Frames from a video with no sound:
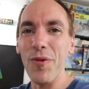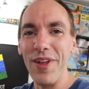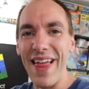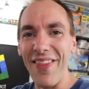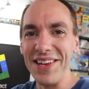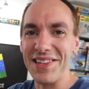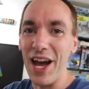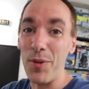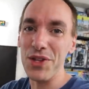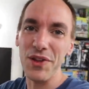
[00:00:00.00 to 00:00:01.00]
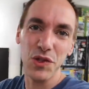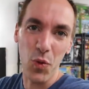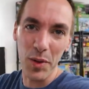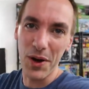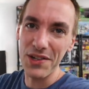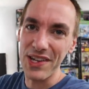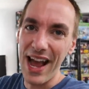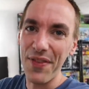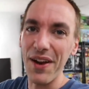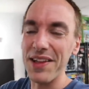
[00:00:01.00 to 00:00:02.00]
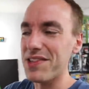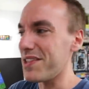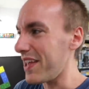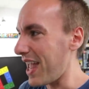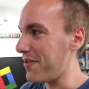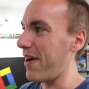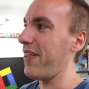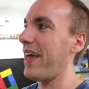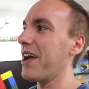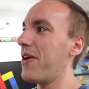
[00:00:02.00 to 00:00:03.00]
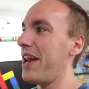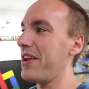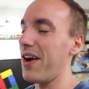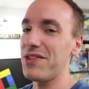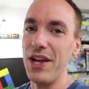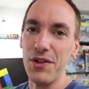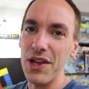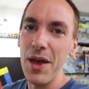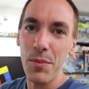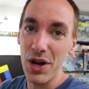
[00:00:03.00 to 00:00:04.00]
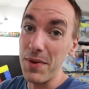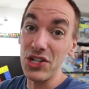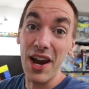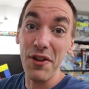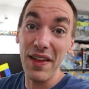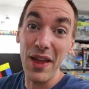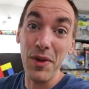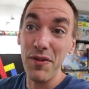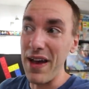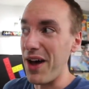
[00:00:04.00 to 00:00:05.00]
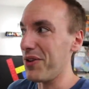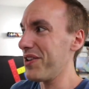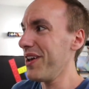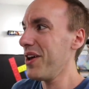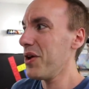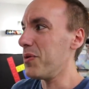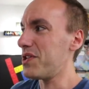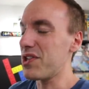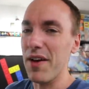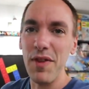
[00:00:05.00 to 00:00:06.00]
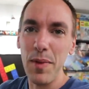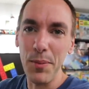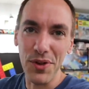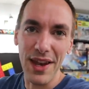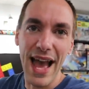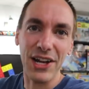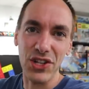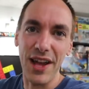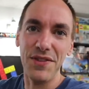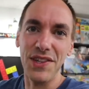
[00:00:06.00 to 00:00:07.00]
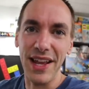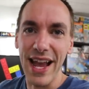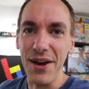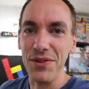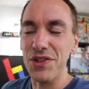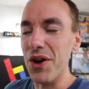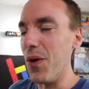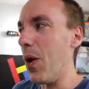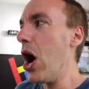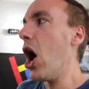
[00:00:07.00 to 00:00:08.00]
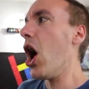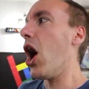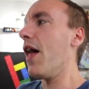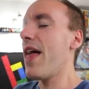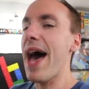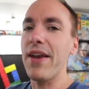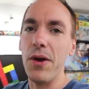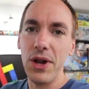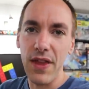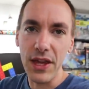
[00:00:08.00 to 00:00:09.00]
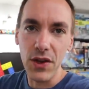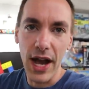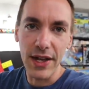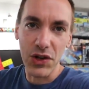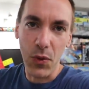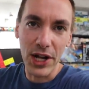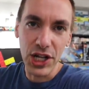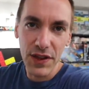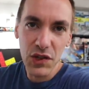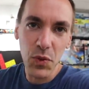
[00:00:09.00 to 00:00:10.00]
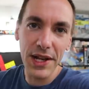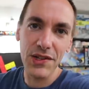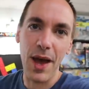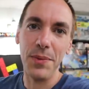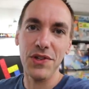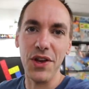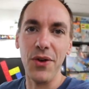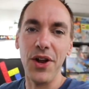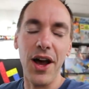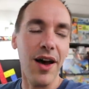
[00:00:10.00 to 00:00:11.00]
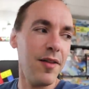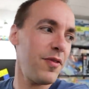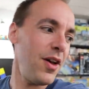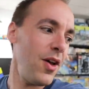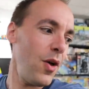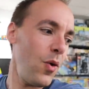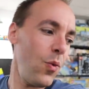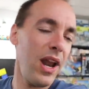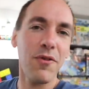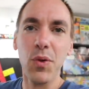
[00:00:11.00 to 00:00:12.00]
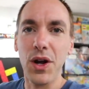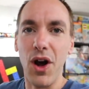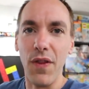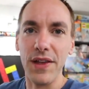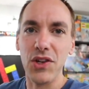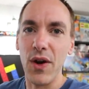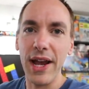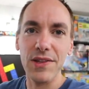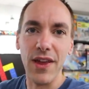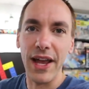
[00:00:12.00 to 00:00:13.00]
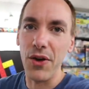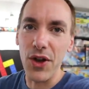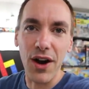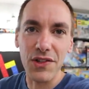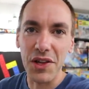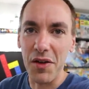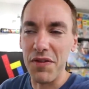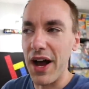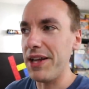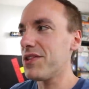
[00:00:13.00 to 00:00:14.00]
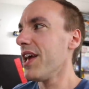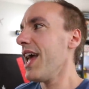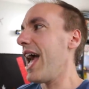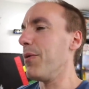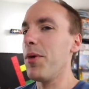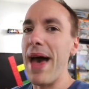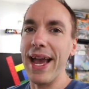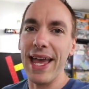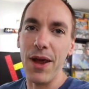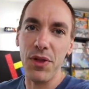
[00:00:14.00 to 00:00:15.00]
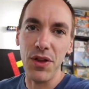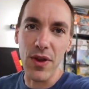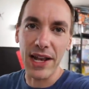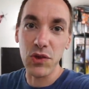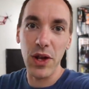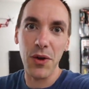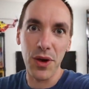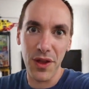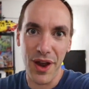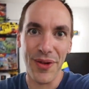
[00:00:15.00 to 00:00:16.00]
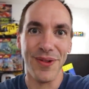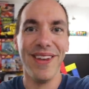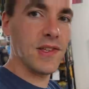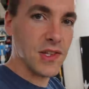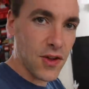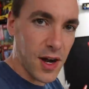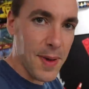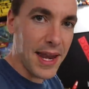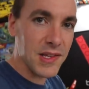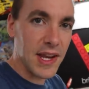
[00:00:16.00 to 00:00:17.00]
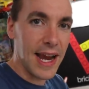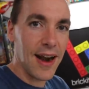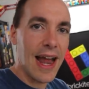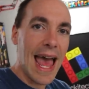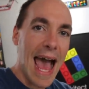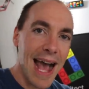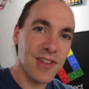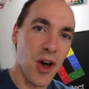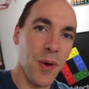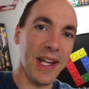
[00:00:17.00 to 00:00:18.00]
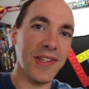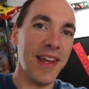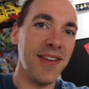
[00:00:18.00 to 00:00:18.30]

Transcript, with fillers: Hopefully that lesson helps at least one person out there that says they can't find LEGO at any yard sales. Pretty much everything that we found was stuff that people didn't actually have sitting out. So on that, I want to thank you guys for watching this week's episode of whatever we're calling this, Greg's LEGO Yard Sale Finds, and we'll be back again with you next week with another And since Clark Man isn't here, as always,